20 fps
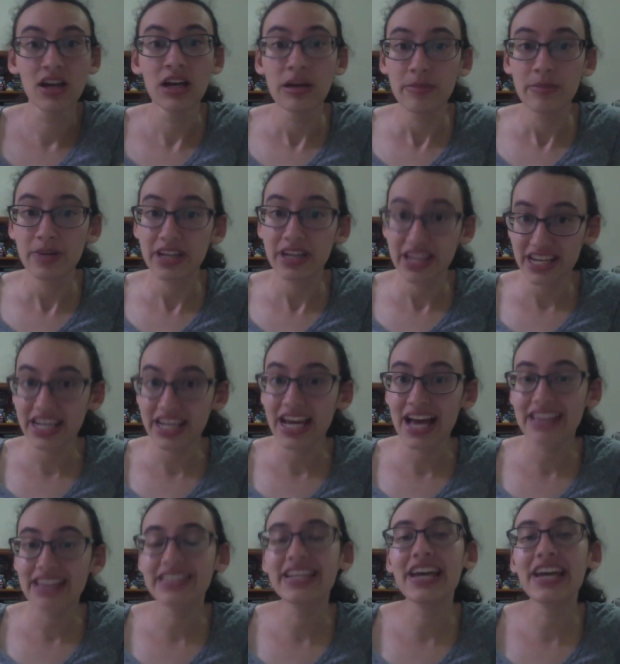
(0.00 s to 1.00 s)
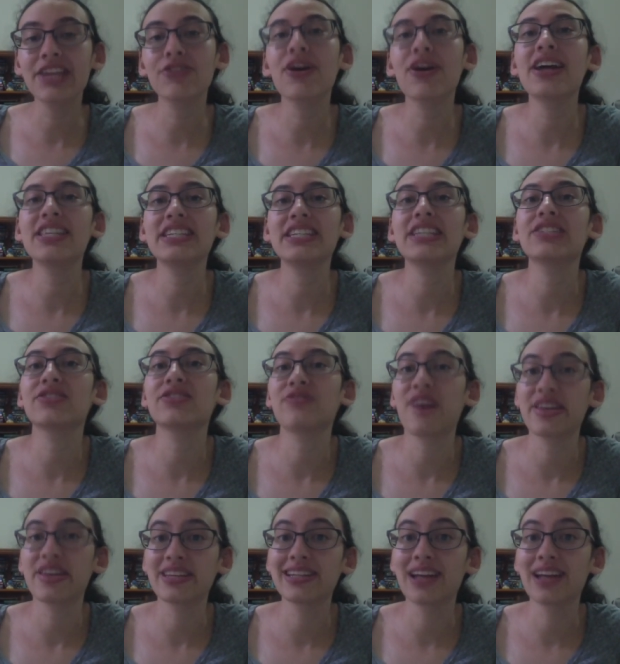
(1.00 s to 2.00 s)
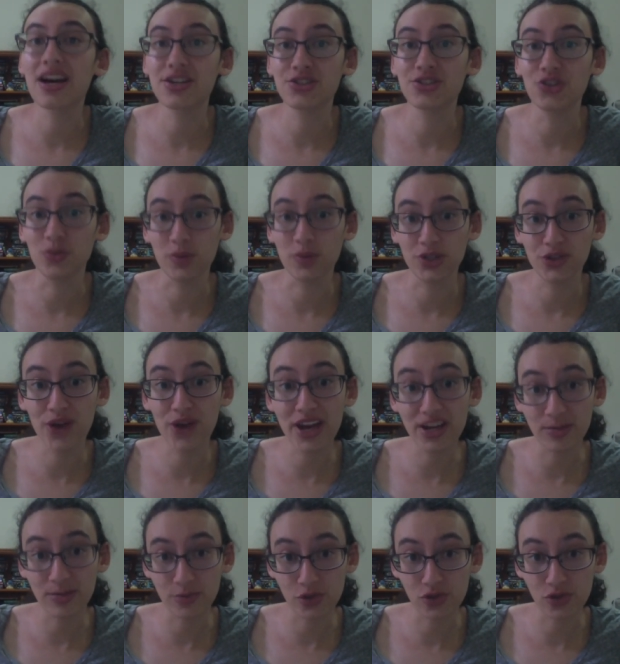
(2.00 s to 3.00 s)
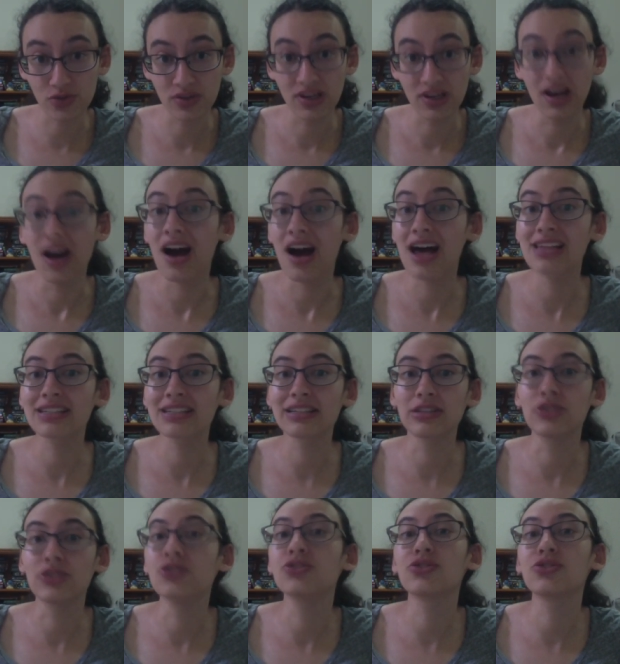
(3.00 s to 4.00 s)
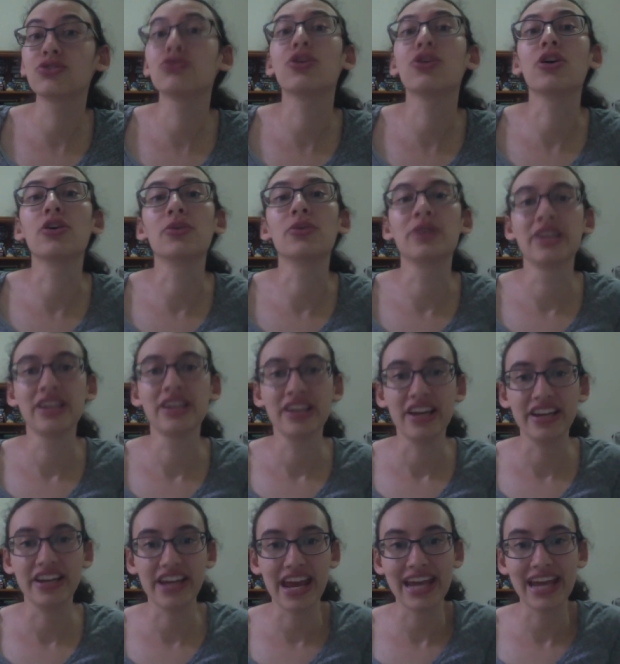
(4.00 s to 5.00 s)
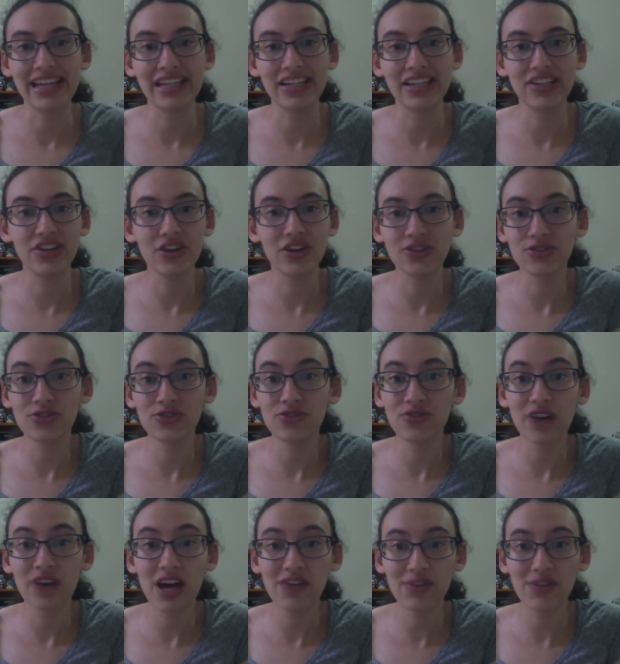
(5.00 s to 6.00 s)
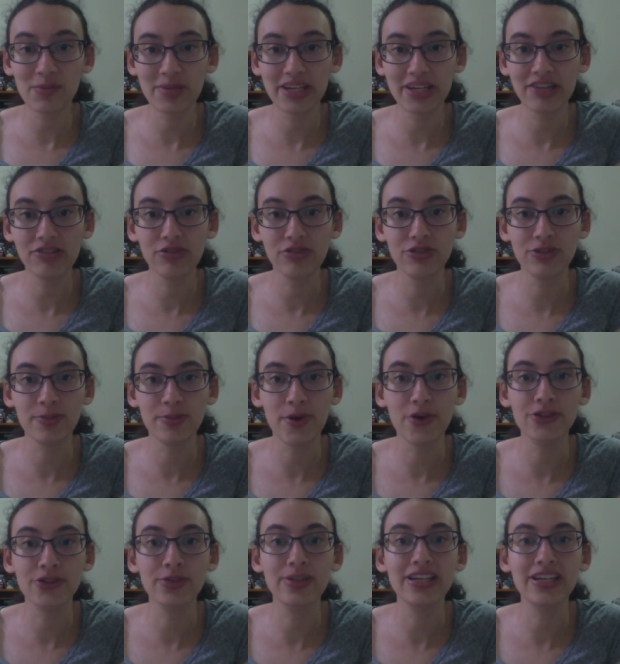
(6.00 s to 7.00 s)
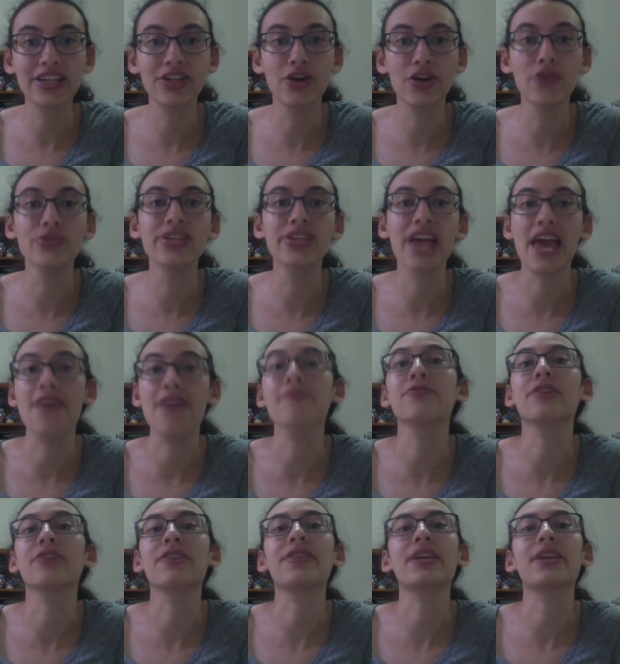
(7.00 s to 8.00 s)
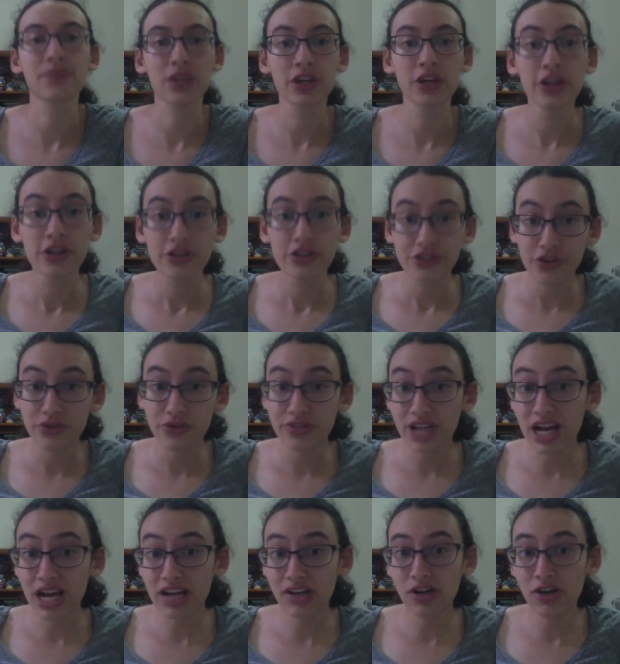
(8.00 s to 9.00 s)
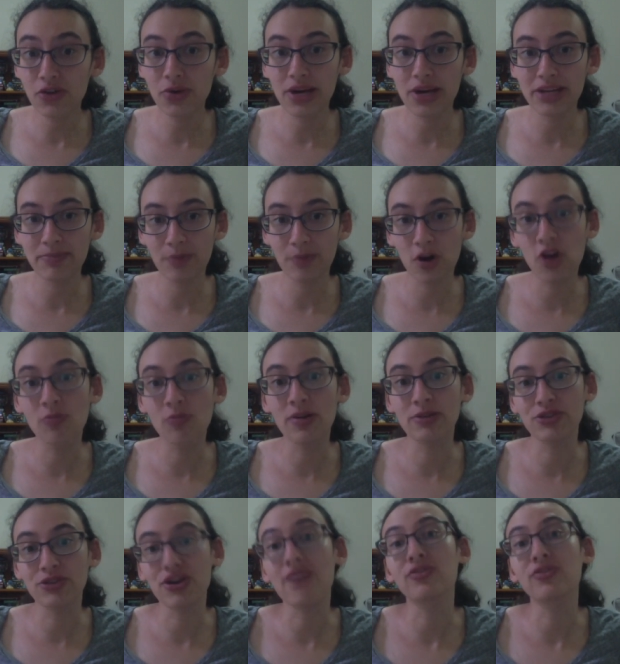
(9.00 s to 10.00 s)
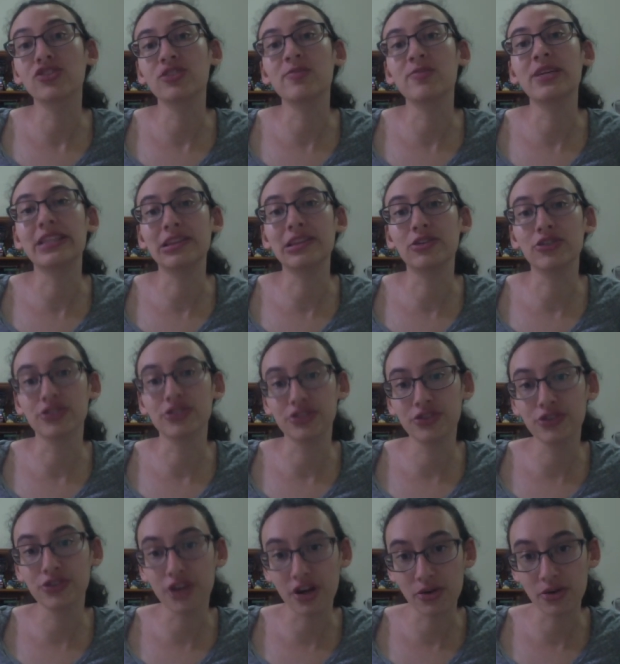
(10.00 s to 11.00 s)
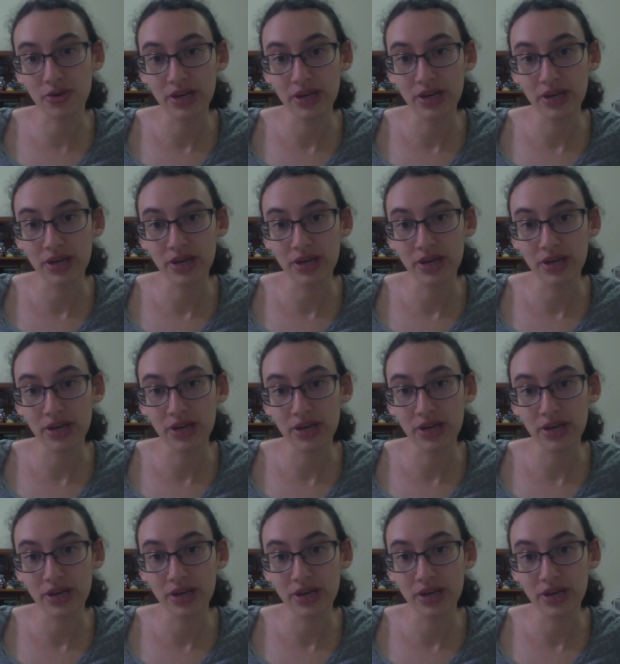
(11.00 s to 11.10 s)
But he has another idea to find the last Super Dragon Ball. Ask Lord Zuno, an alien not too far from here who supposedly knows everything so Jaco and Bulma travel to meet Lord Zuno.